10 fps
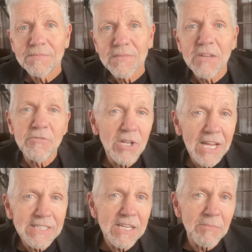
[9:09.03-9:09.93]
If you'd
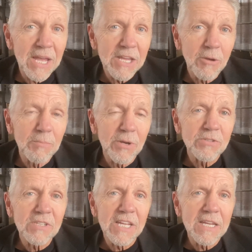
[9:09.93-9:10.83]
like to get my help
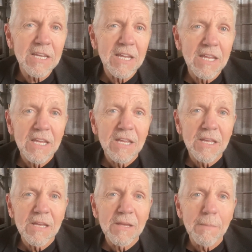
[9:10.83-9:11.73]
personally,
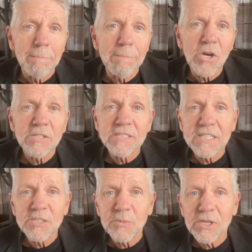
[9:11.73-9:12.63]

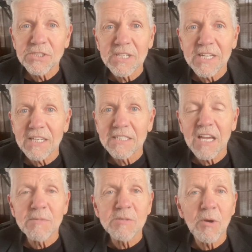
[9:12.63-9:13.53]

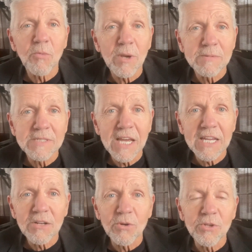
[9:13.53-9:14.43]
marksinspiration.com is my
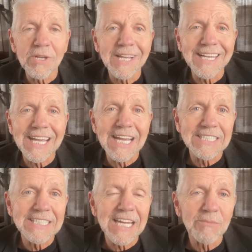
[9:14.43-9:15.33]
website, or you can
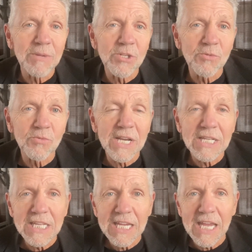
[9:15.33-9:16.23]
contact me
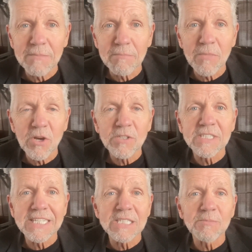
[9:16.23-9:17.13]
directly at
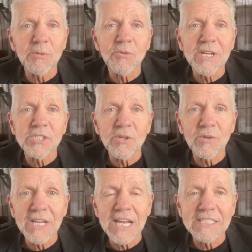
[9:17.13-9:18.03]

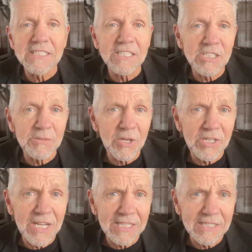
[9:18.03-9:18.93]

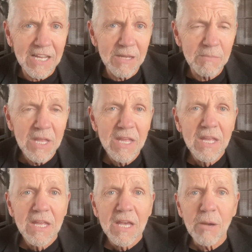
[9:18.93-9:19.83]
marksinspirationalguidance@gmail.com.
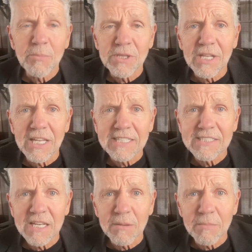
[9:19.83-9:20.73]
I'll put the links
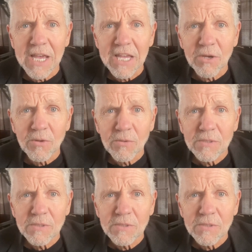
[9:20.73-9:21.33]
in the bio.